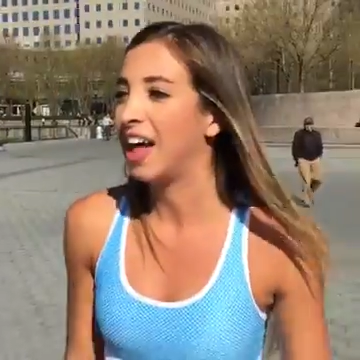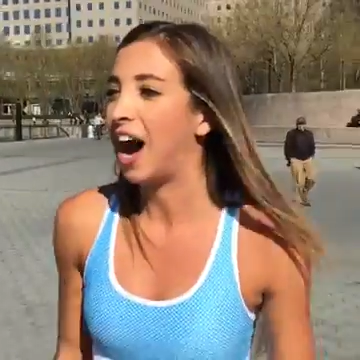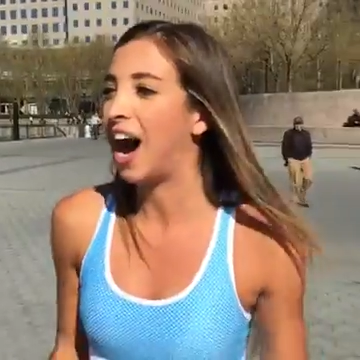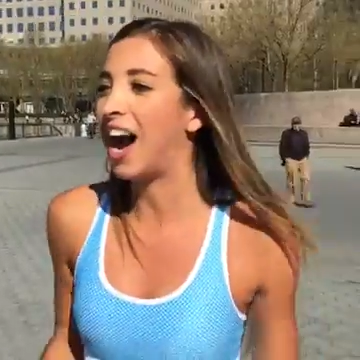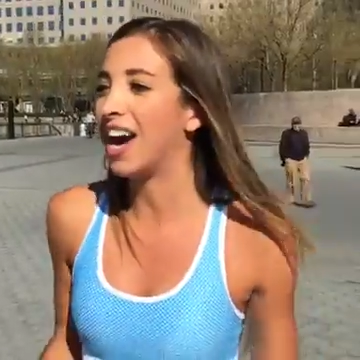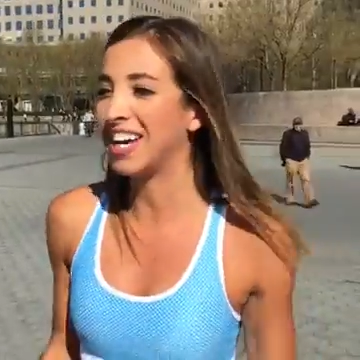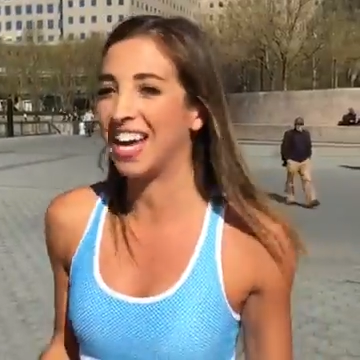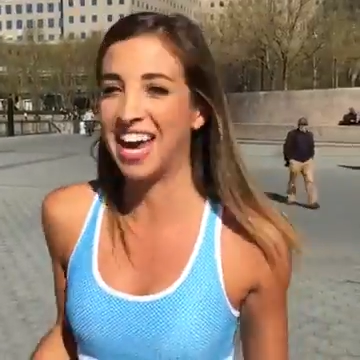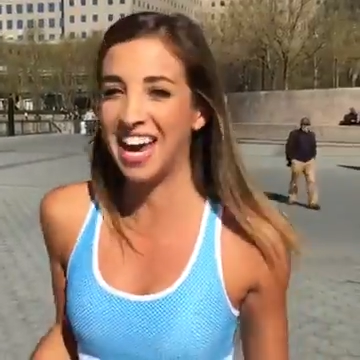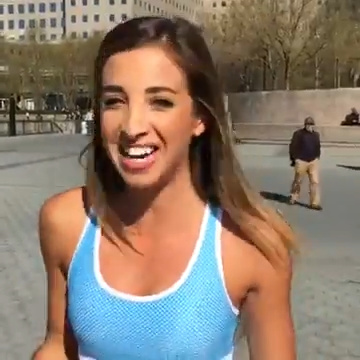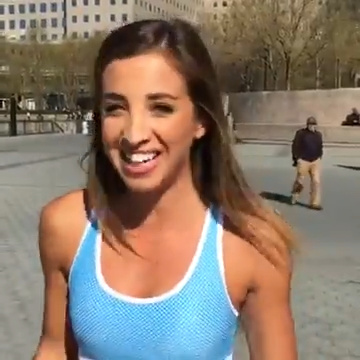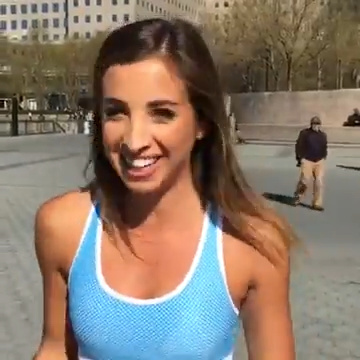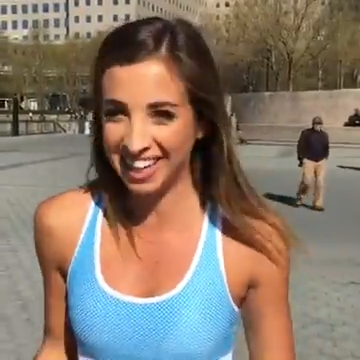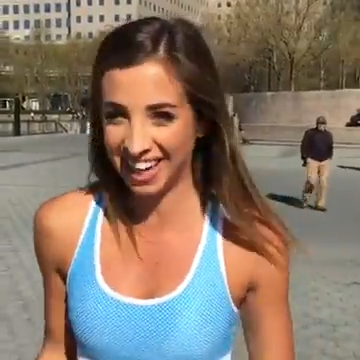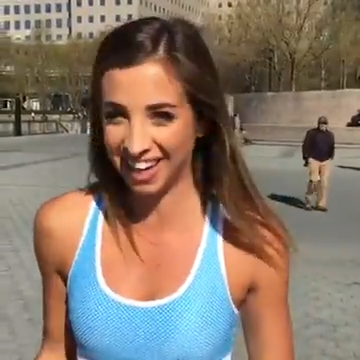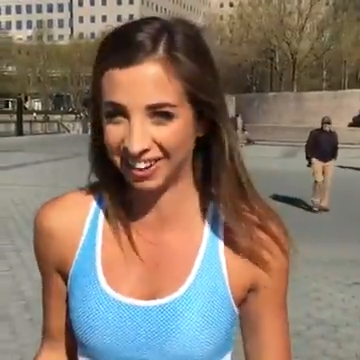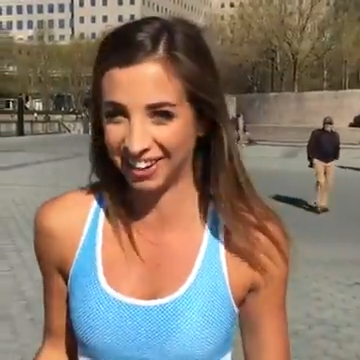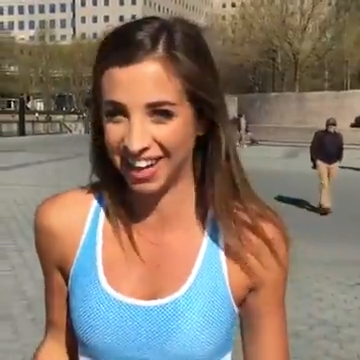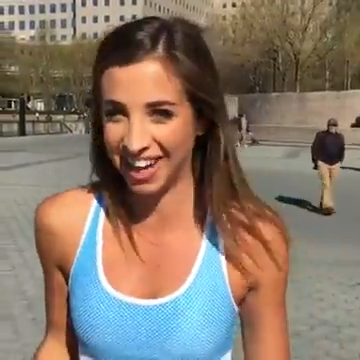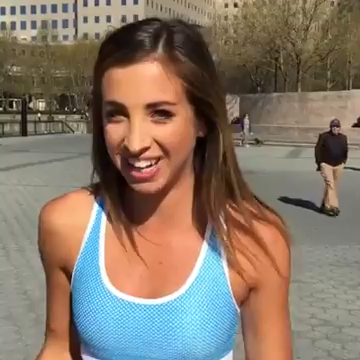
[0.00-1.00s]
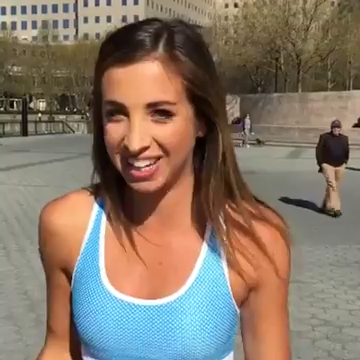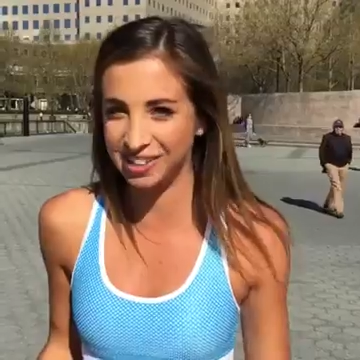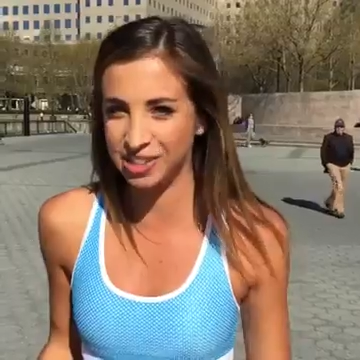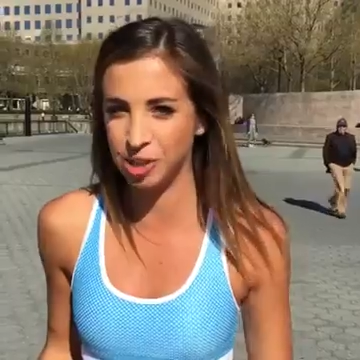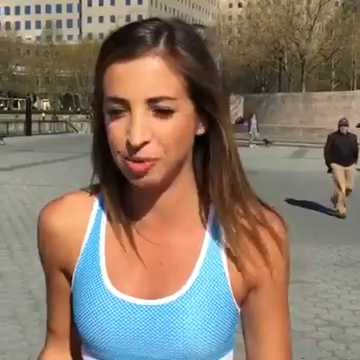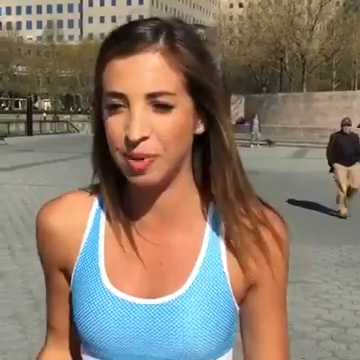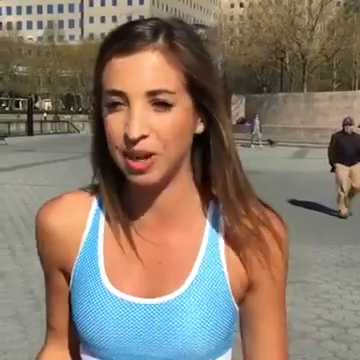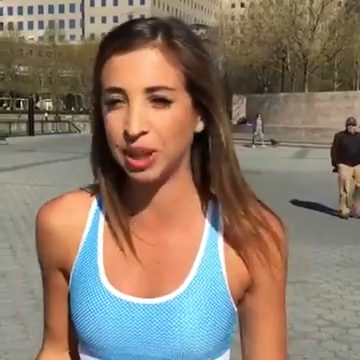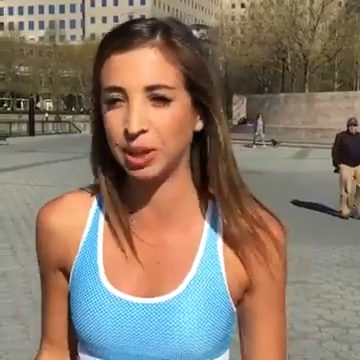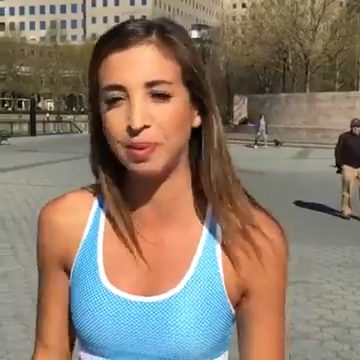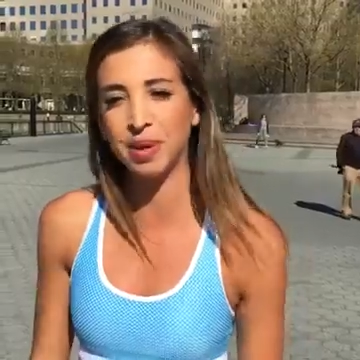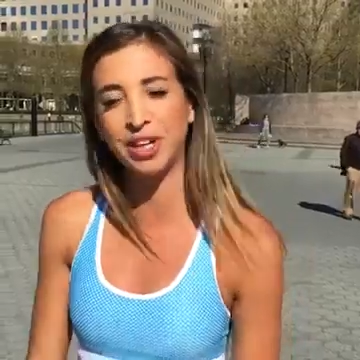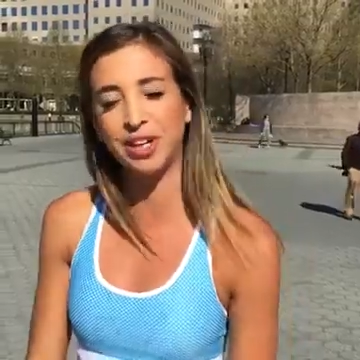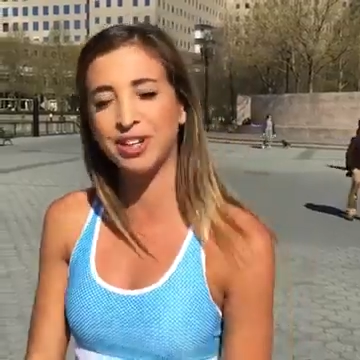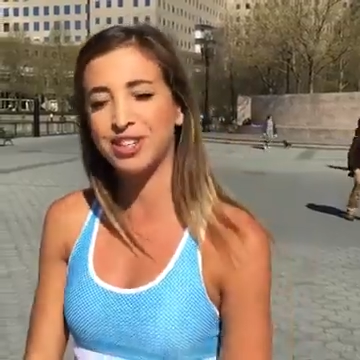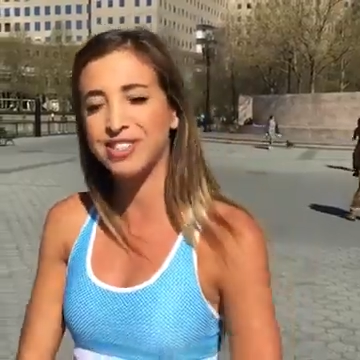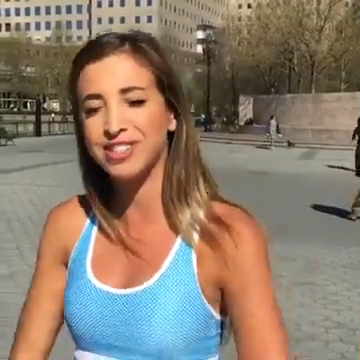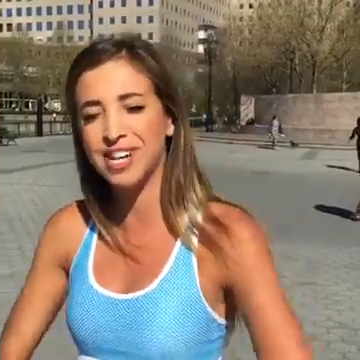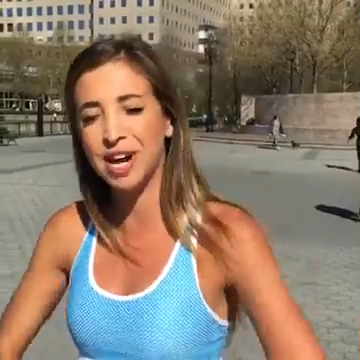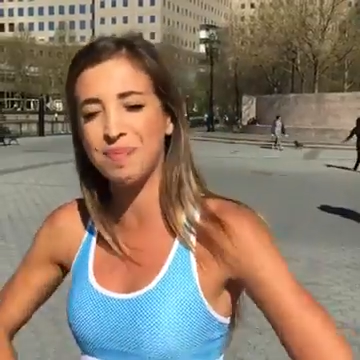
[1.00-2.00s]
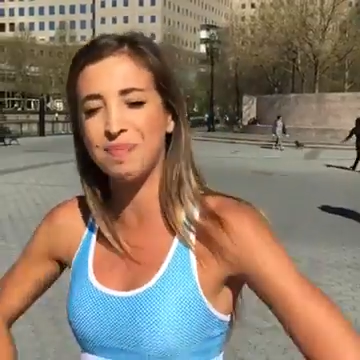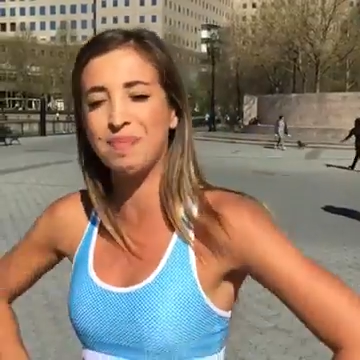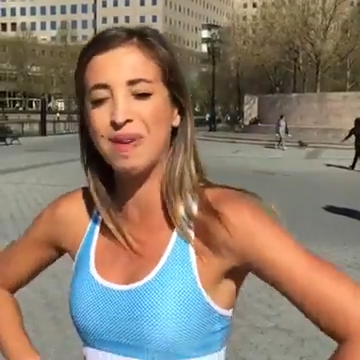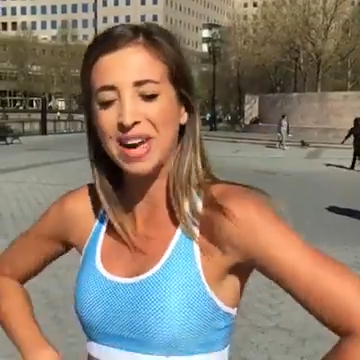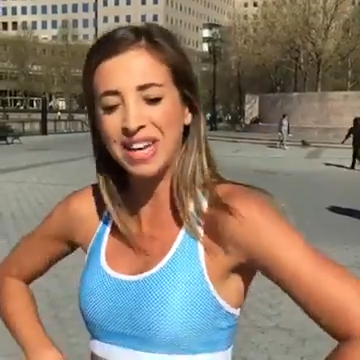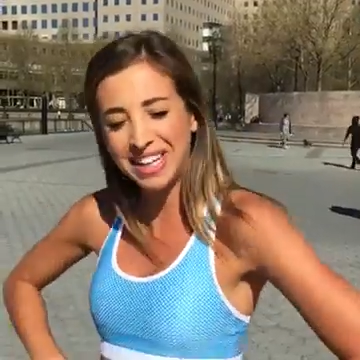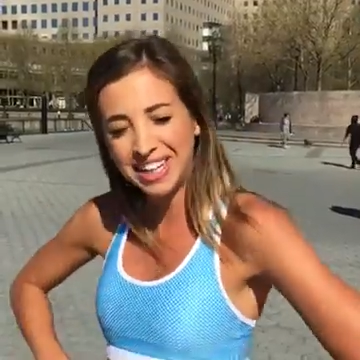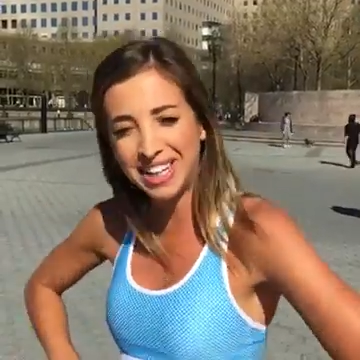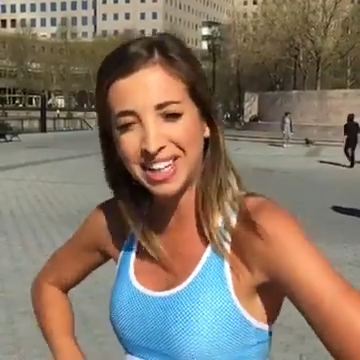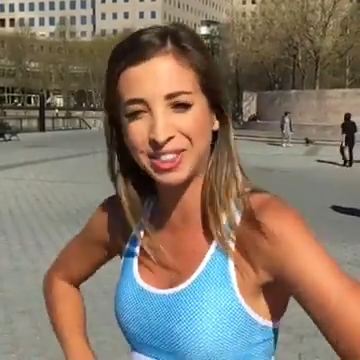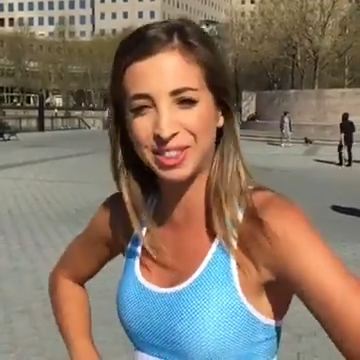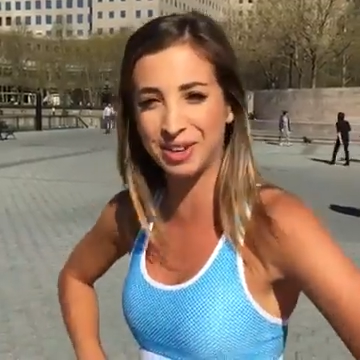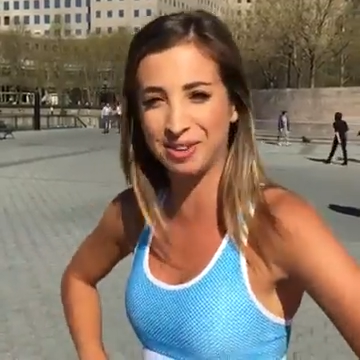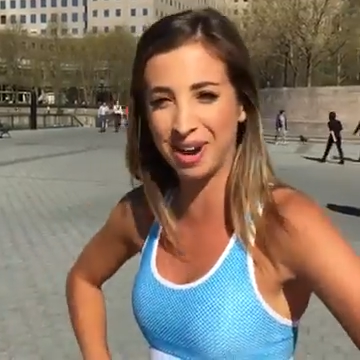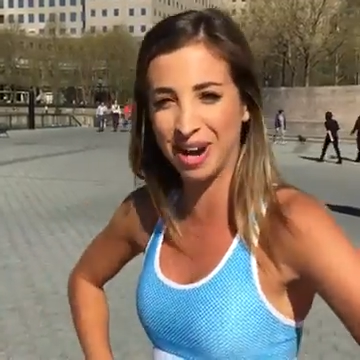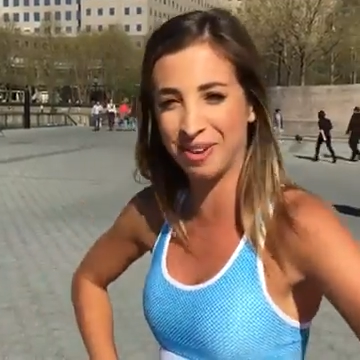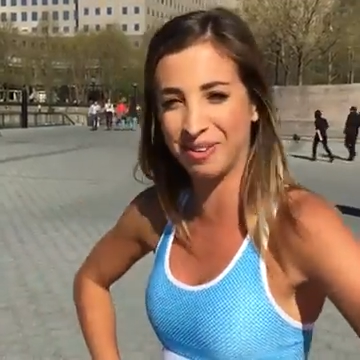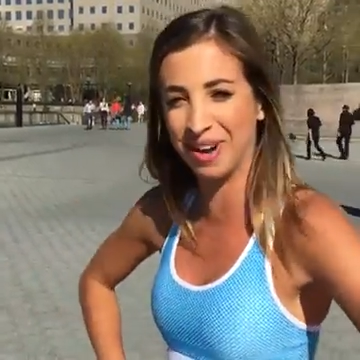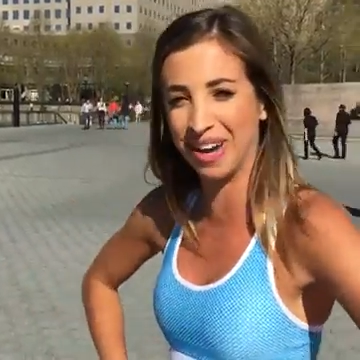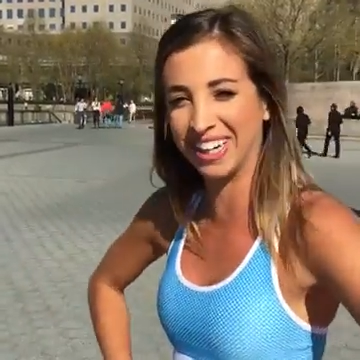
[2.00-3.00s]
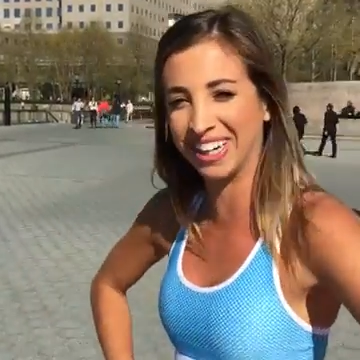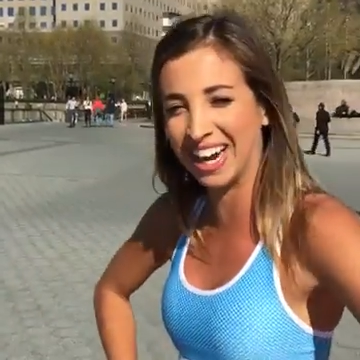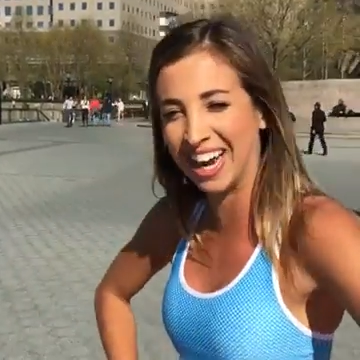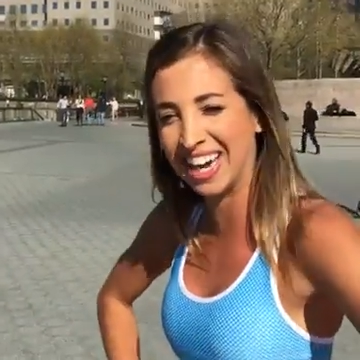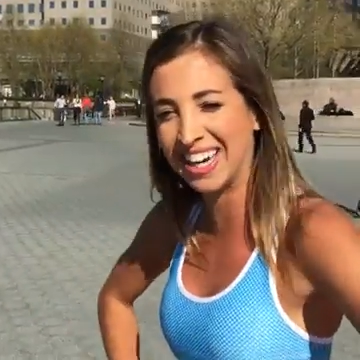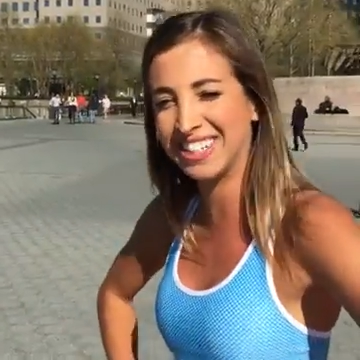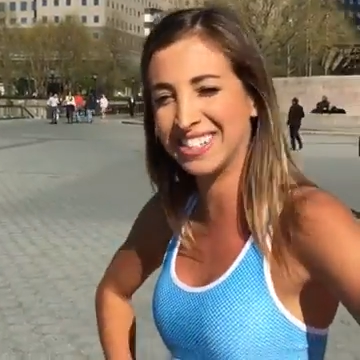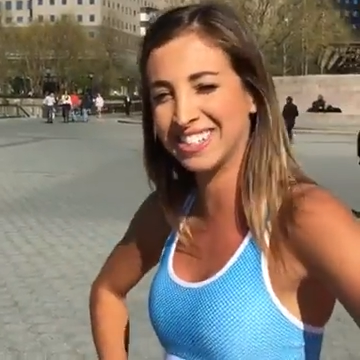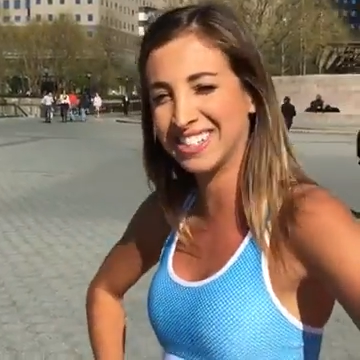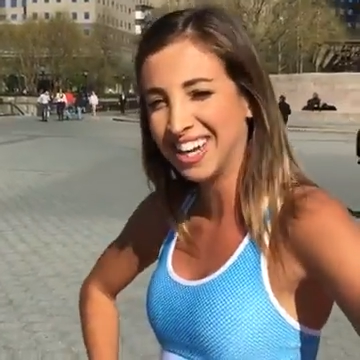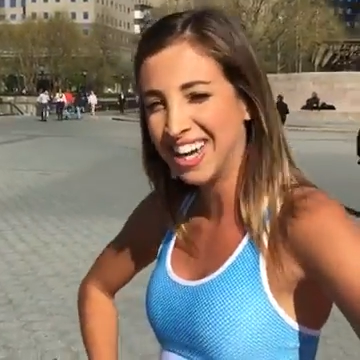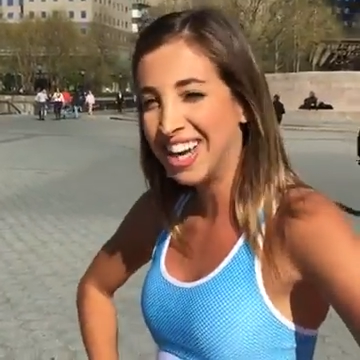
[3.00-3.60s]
I hate kale, I hate it so much. I'm like, you're just not making it the right way, guys.